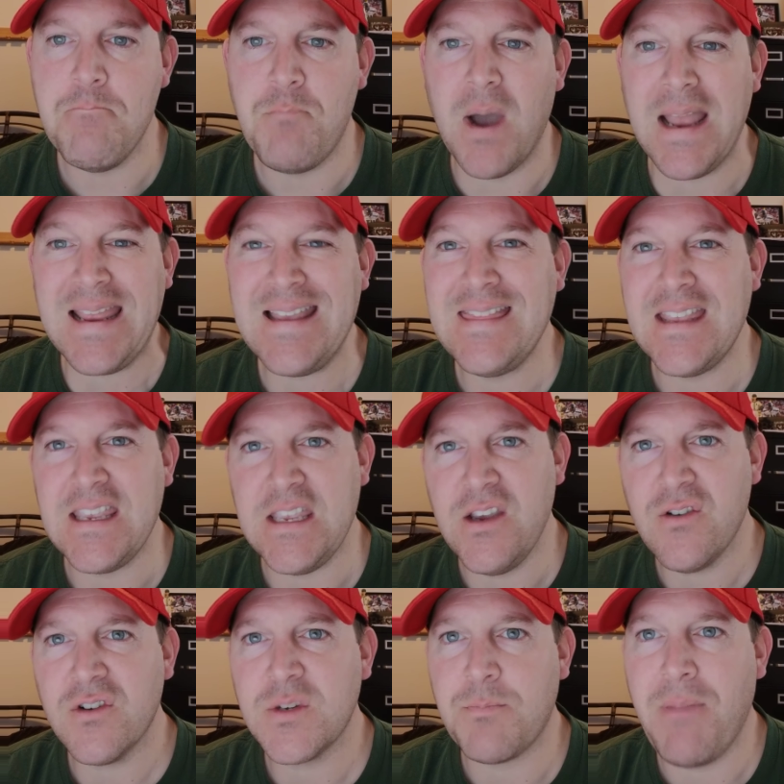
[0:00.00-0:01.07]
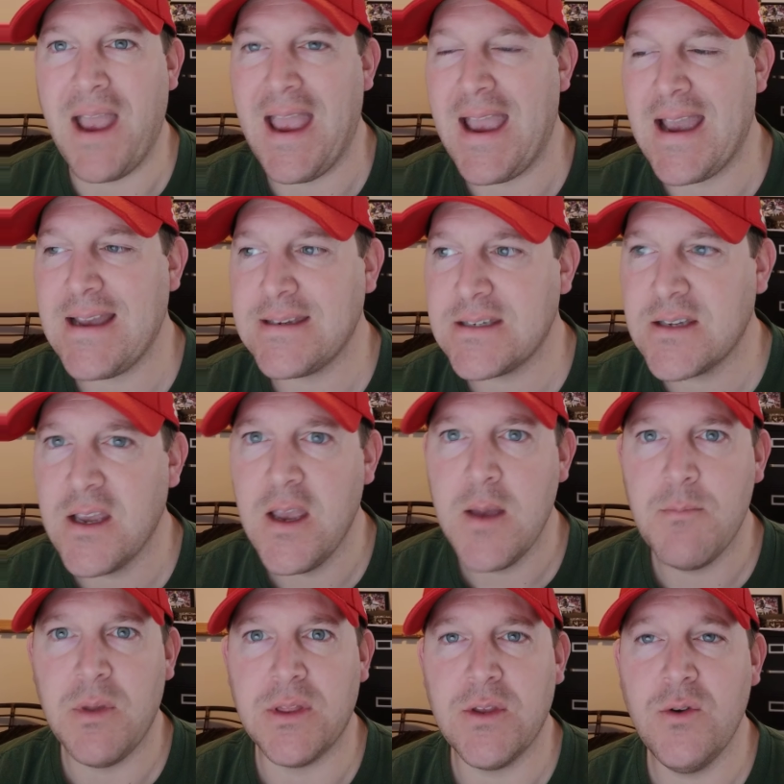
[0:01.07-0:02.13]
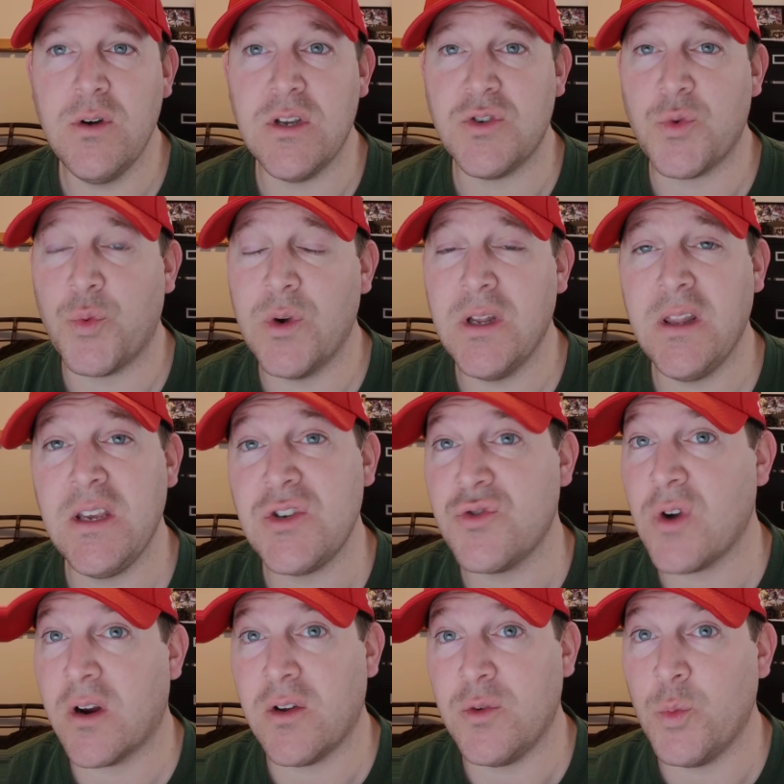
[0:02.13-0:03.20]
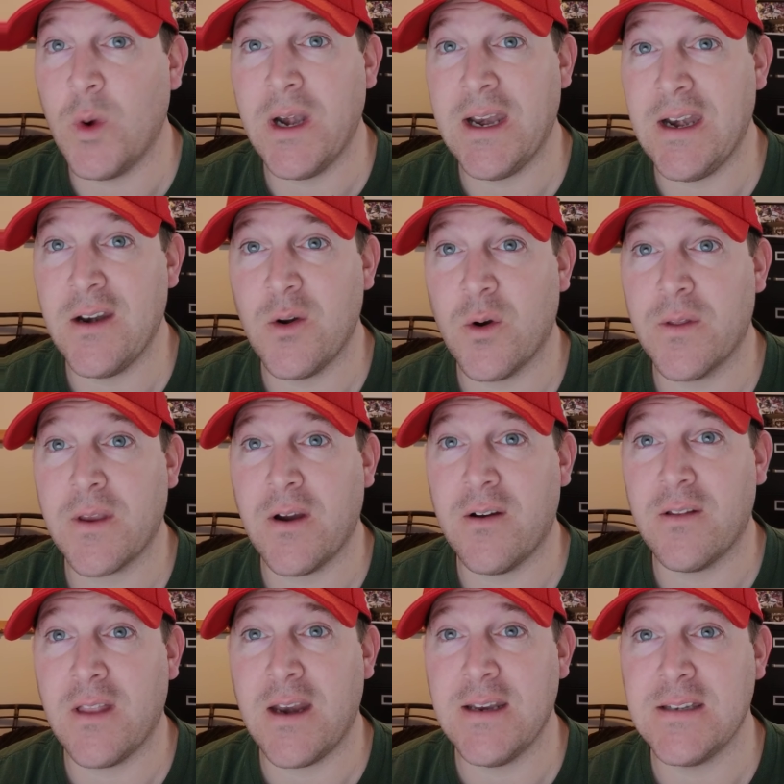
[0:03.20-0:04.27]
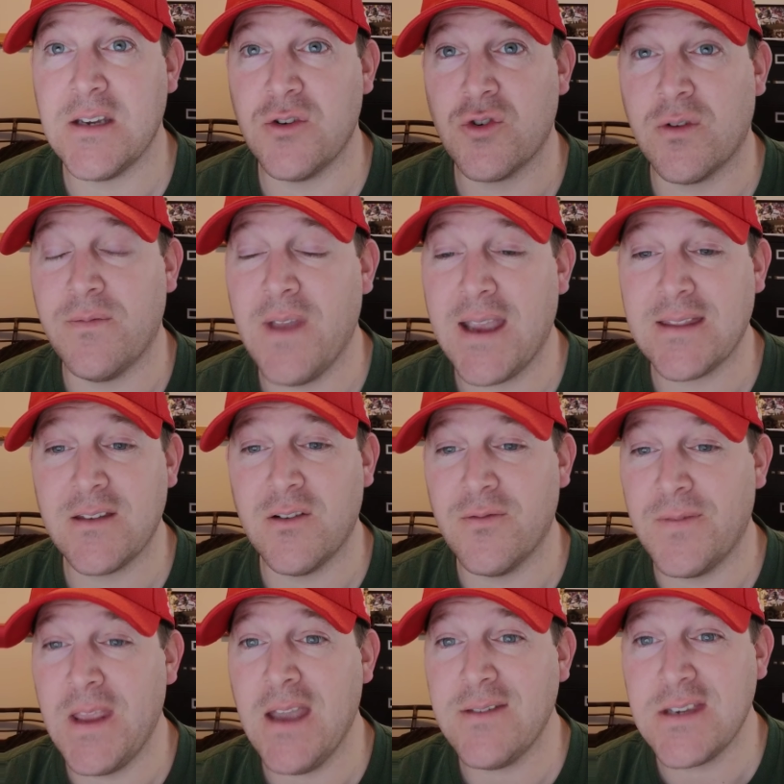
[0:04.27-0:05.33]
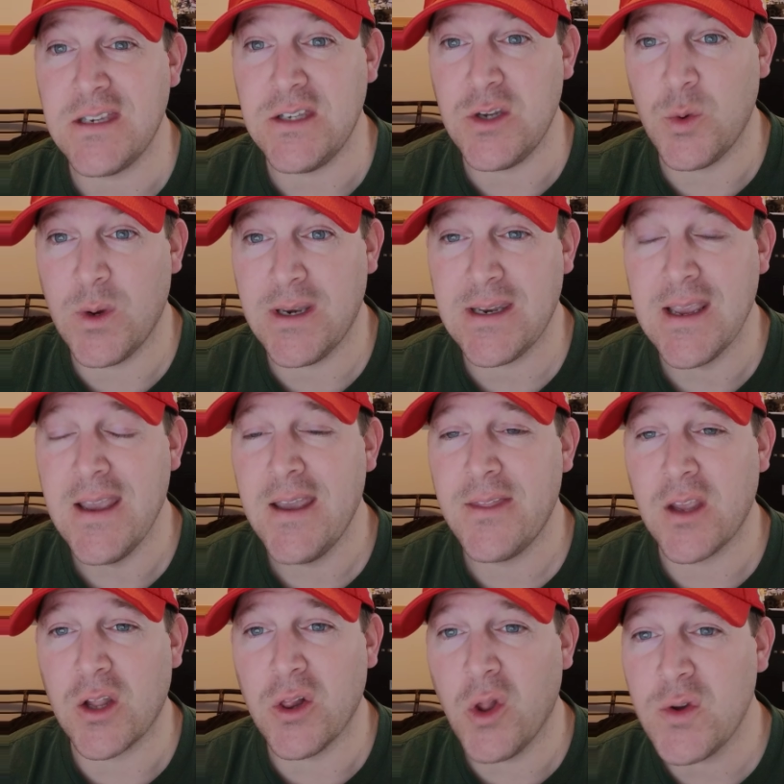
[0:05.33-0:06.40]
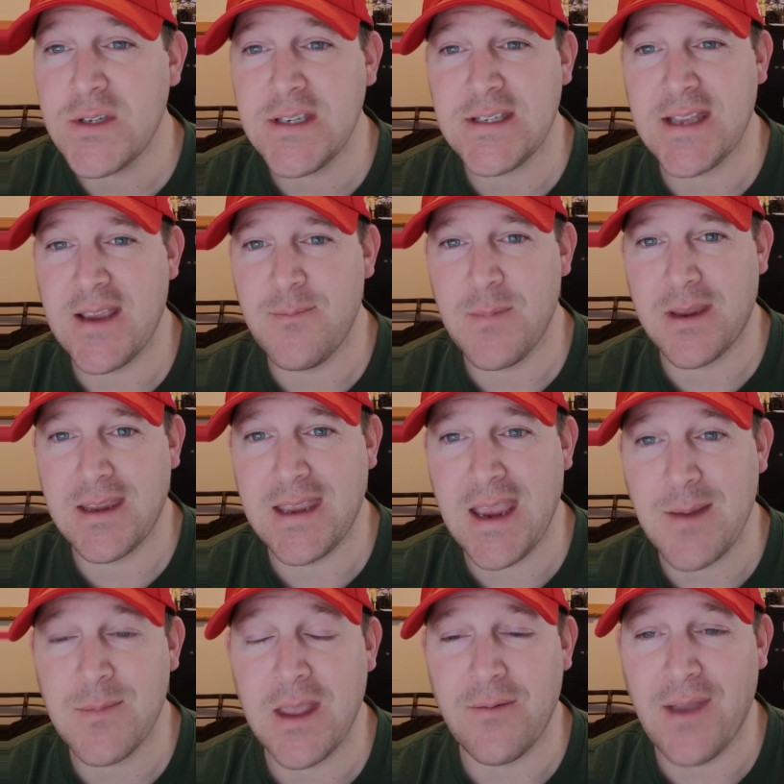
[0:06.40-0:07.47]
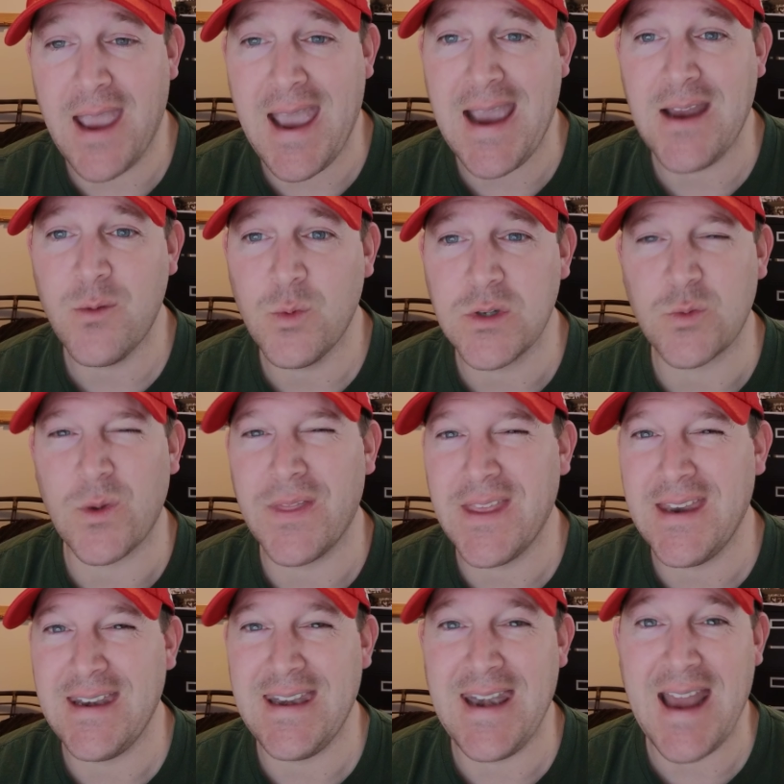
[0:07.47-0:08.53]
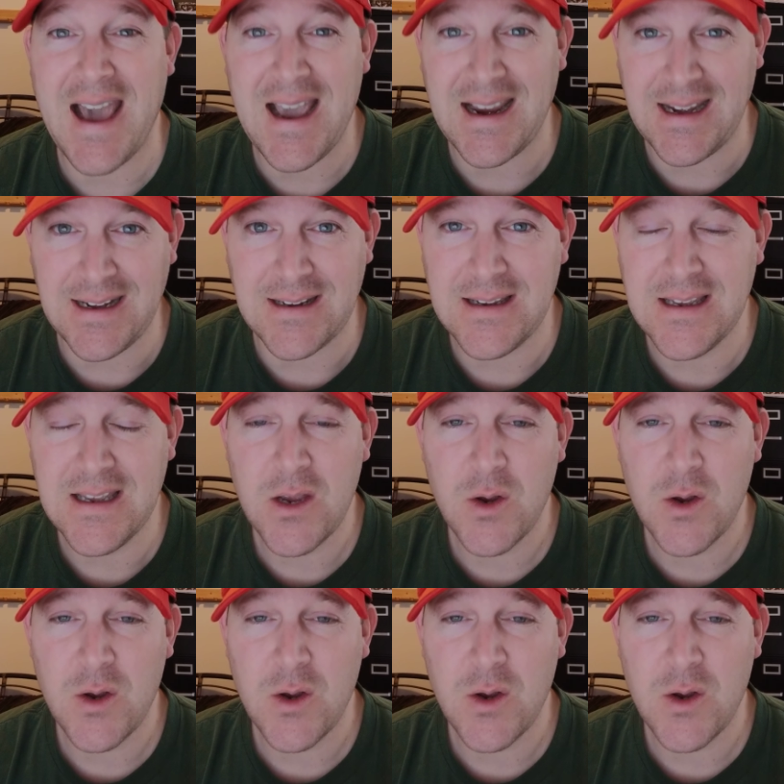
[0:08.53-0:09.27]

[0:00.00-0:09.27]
But in the years past, Bethune has really struggled winning at North Carolina Central. In fact, they've yet to do it. And the closest game they've had was within nine,